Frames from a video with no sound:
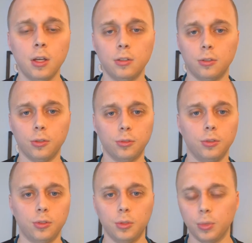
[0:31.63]
So you'll
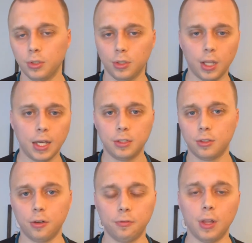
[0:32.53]
see a bunch of lights
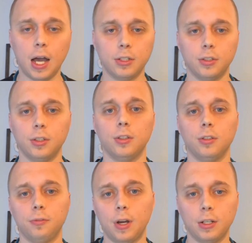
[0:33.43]
start flashing, the
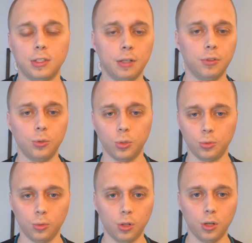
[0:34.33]
fire safety doors
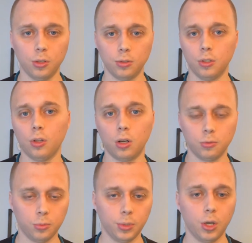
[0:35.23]
will close, the alarms
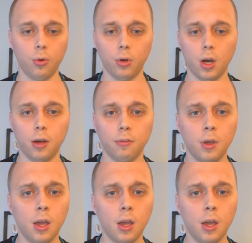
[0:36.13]
will be going off.